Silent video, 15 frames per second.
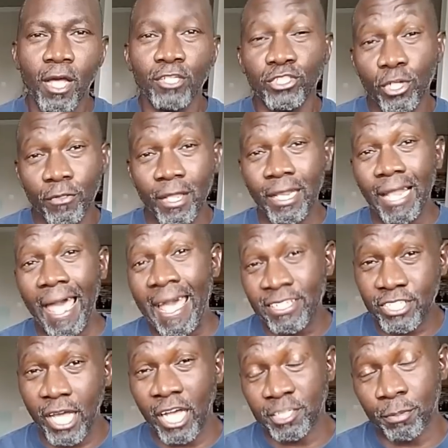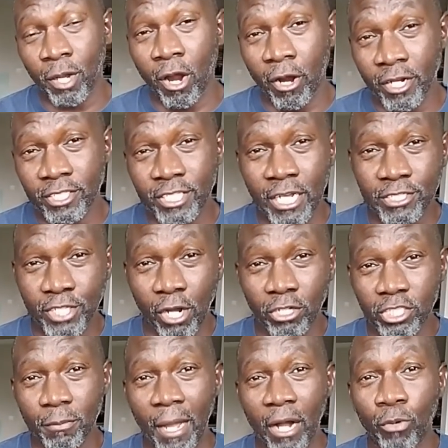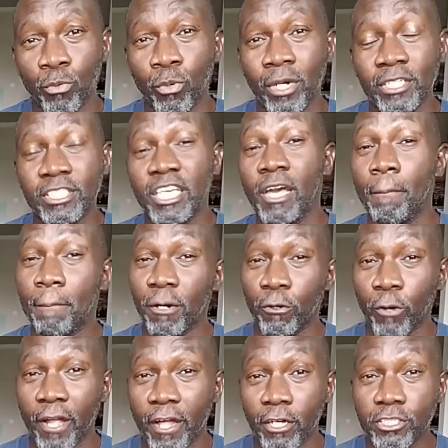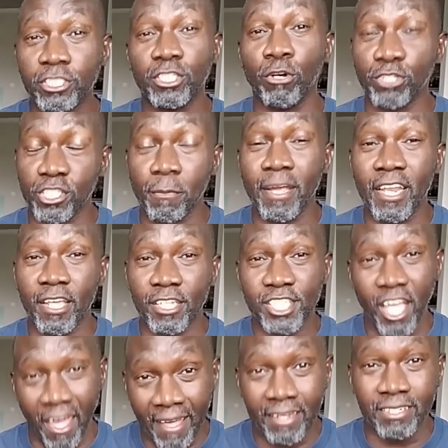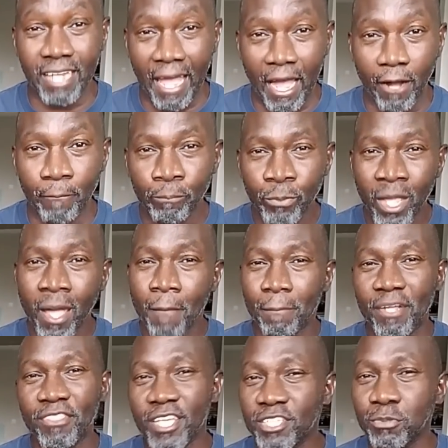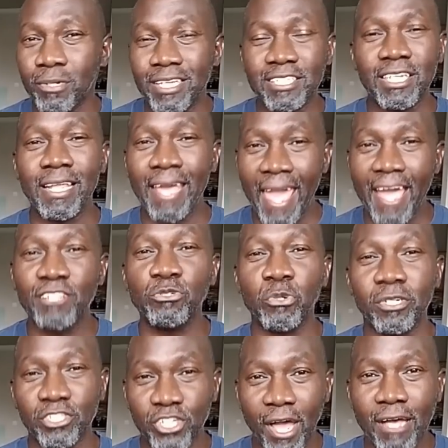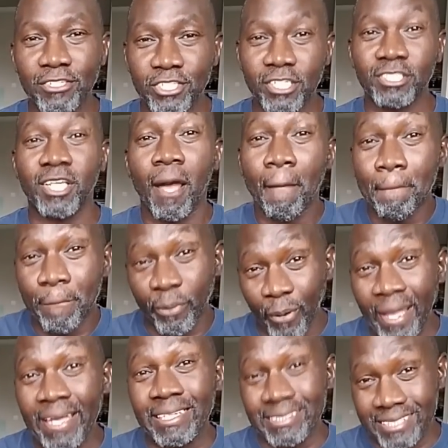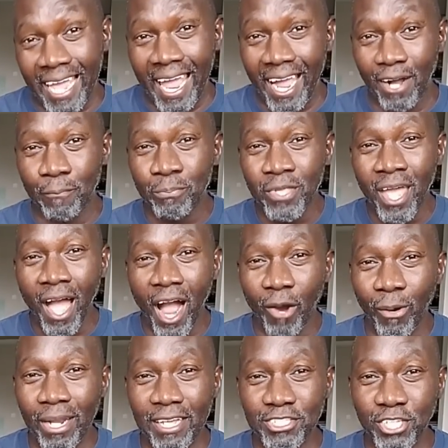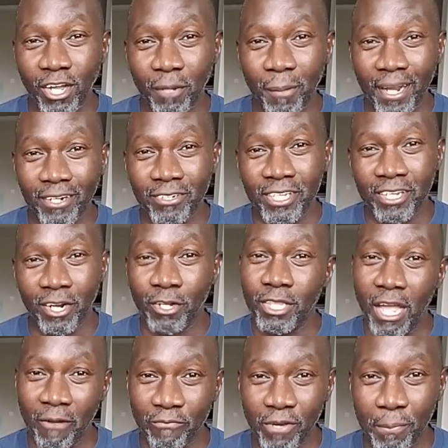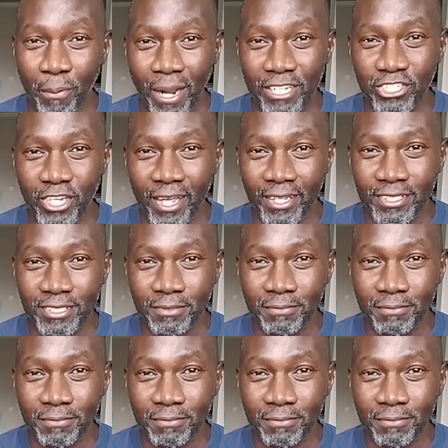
So the last gospel artist I talked about was Kim Burrell's social media takedown. But this one is Le'Andria Johnson's breakdown. All right, let's talk about her here on the I'm Free Project.